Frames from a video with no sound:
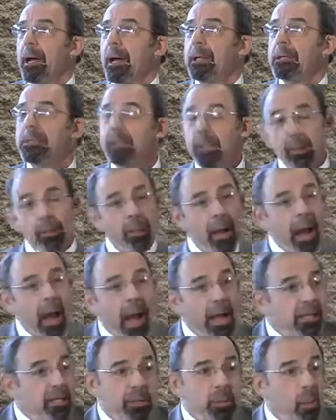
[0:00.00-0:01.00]
"Jim,
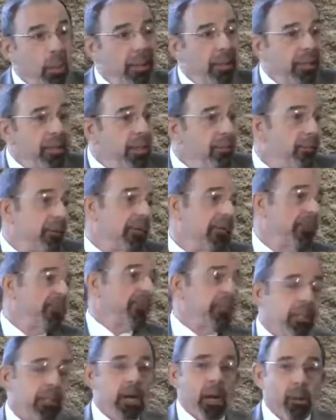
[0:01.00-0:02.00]
I just wanted to give a gift
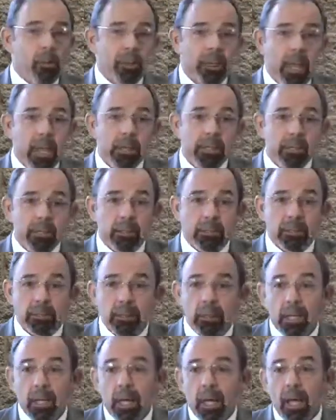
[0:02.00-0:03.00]
to the congregation,
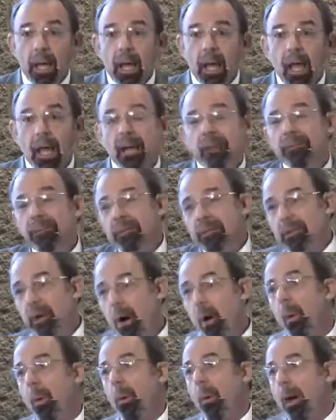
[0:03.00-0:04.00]
and if you
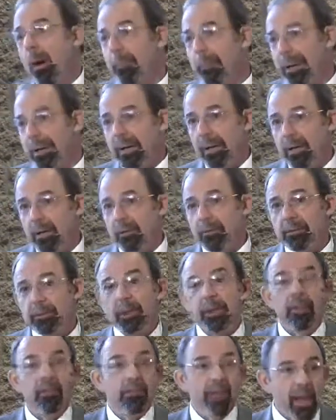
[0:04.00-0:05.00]
don't want my gift,
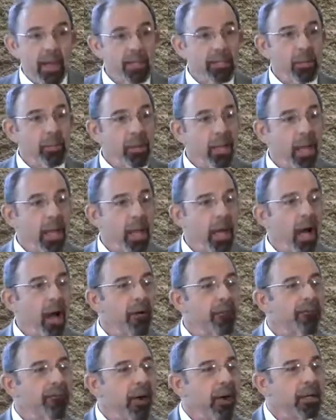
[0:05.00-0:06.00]
that's okay.
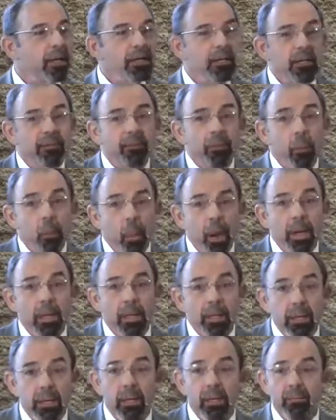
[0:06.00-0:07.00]
I'll find a different way
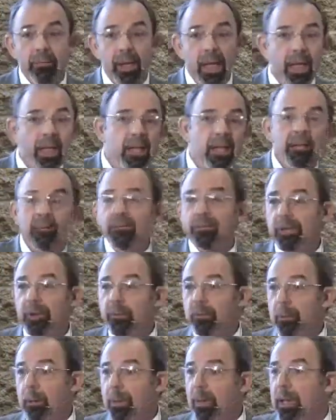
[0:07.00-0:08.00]
to give and give
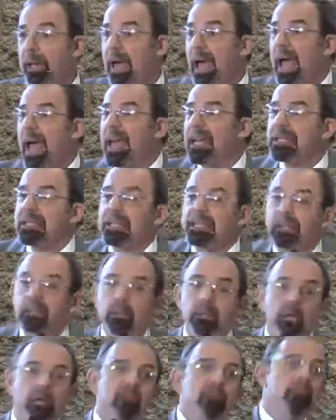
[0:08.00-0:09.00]
differently and
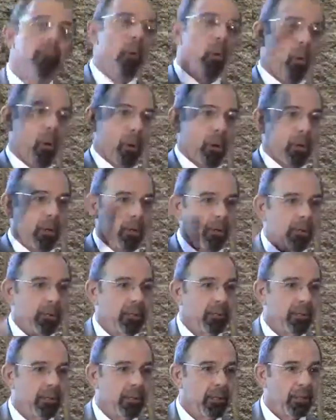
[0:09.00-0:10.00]
still give more."
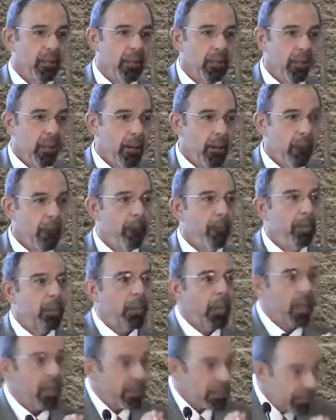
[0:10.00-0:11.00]

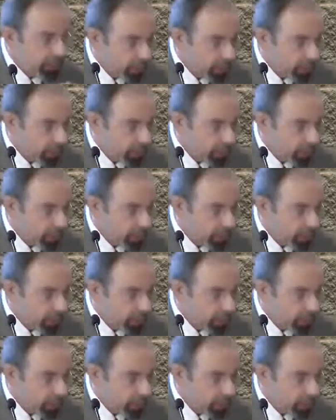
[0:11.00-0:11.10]
Bless